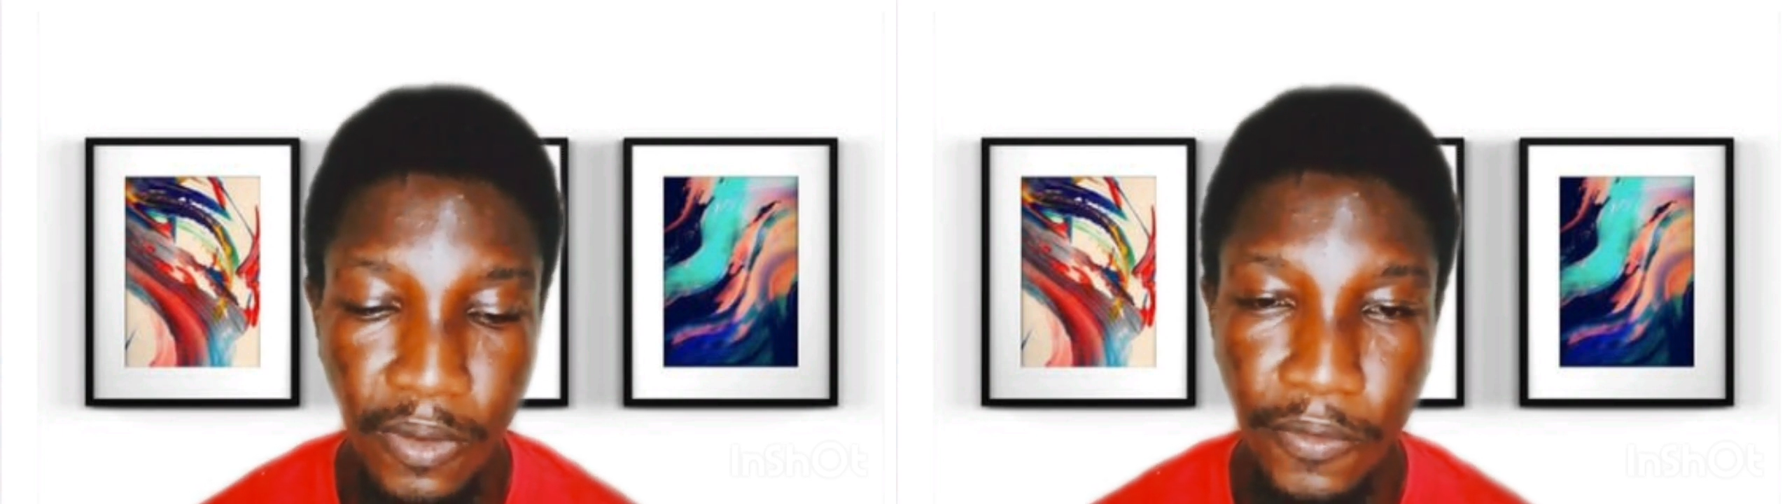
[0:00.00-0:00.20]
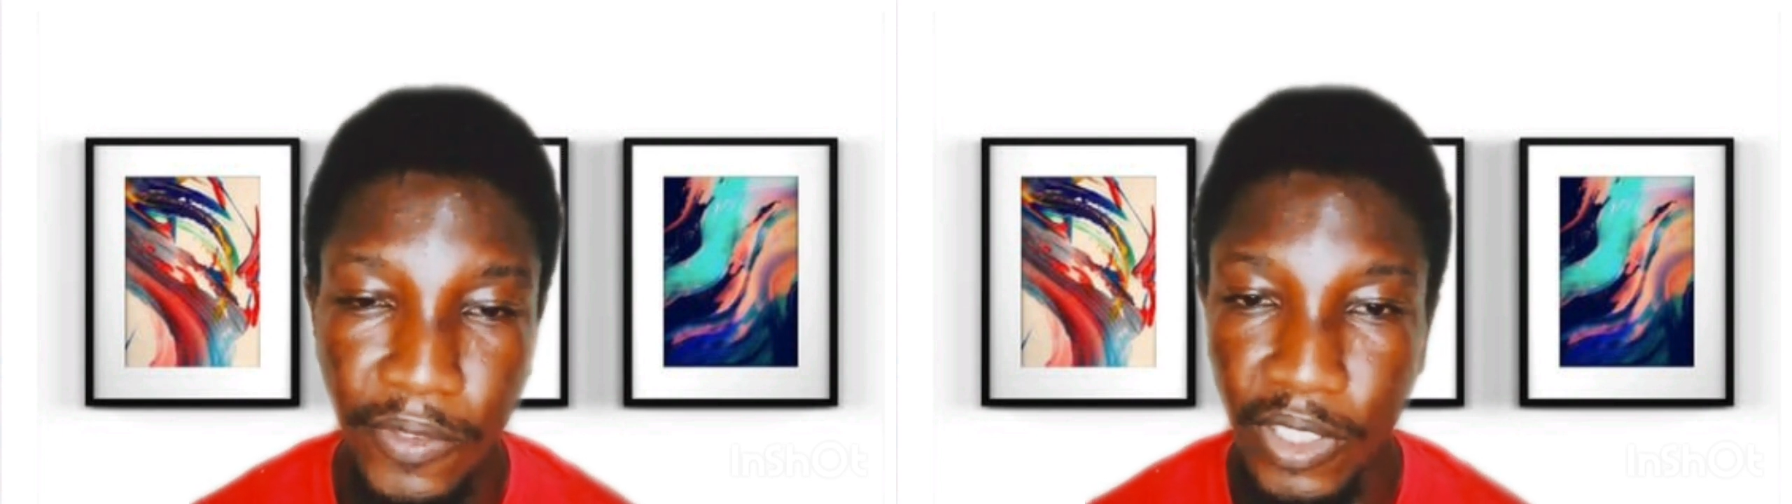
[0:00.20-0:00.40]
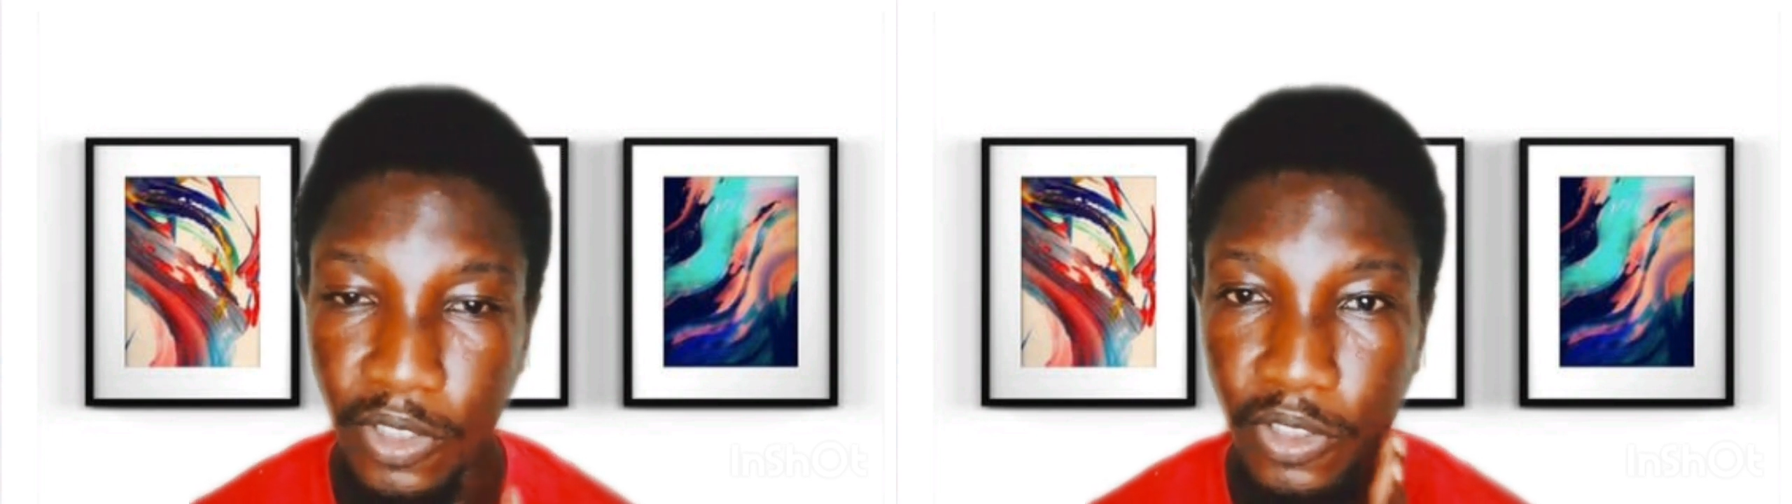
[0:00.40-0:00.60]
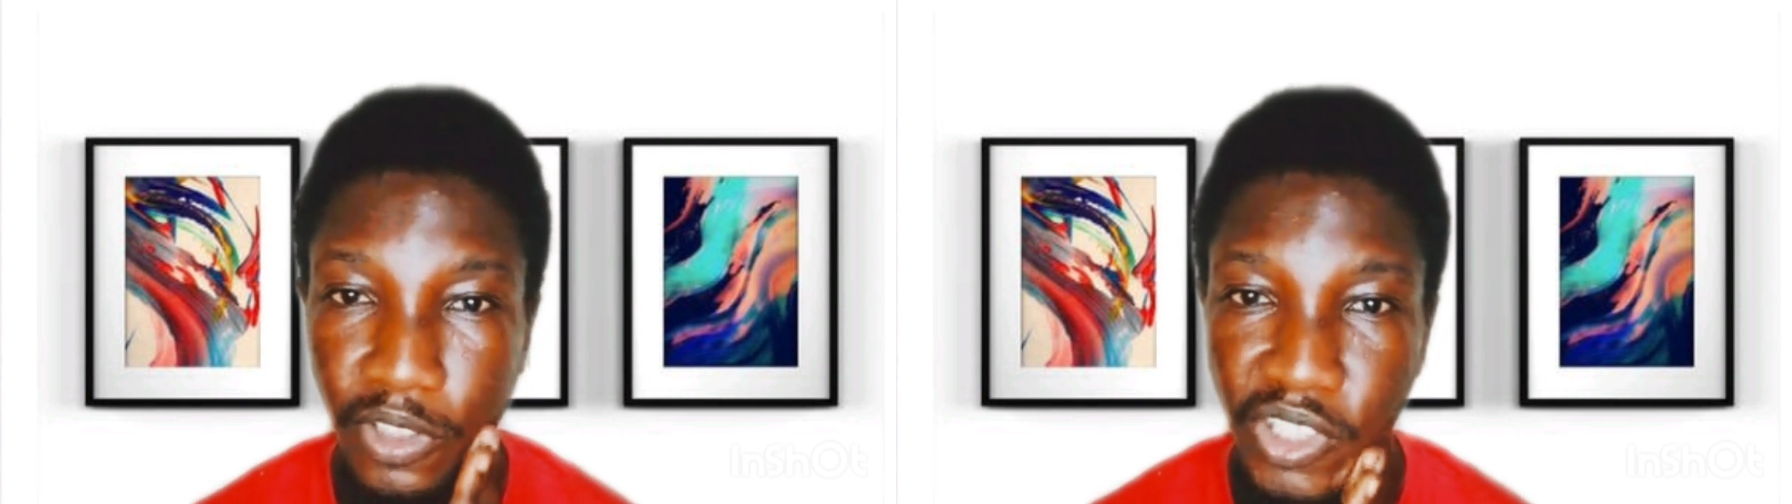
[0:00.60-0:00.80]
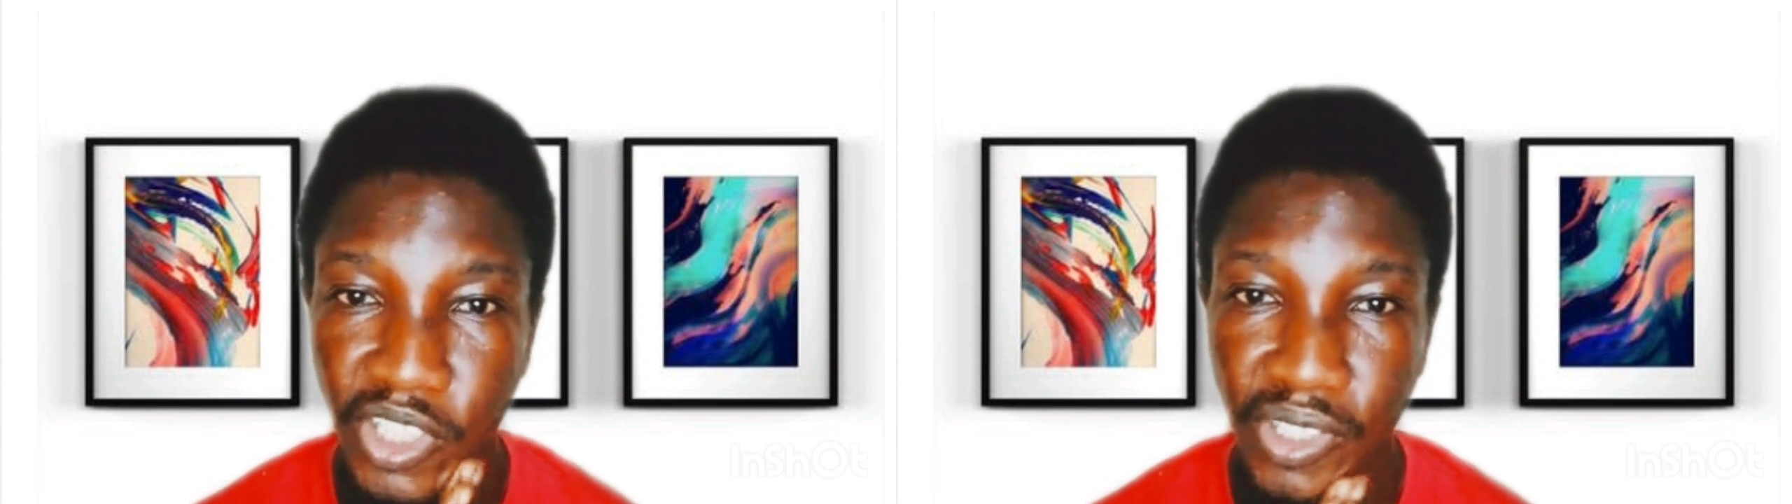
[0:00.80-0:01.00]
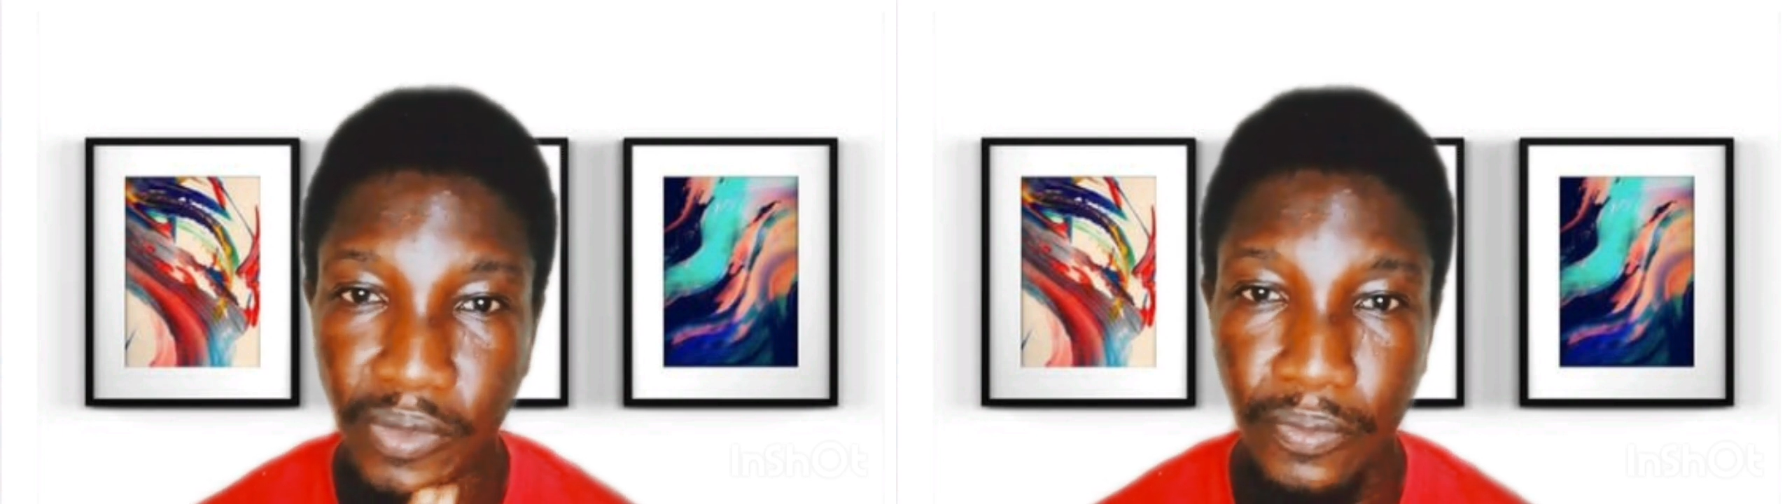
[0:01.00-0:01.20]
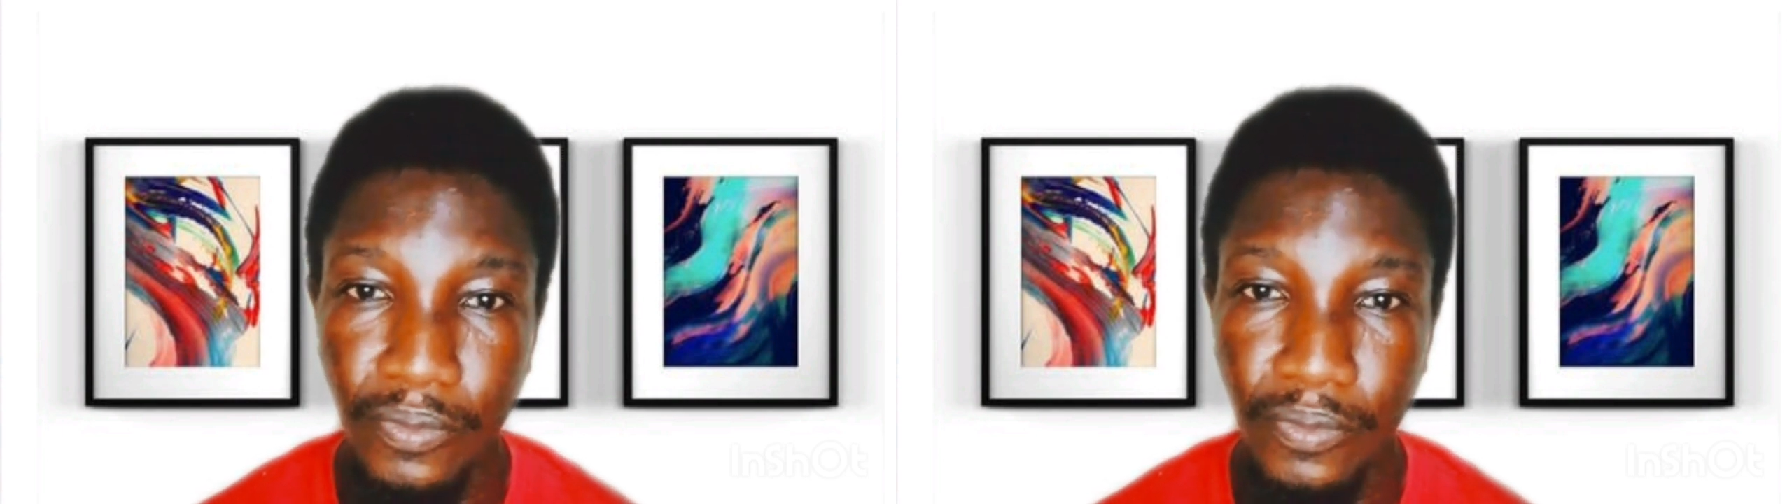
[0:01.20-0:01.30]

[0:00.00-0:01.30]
of Technology.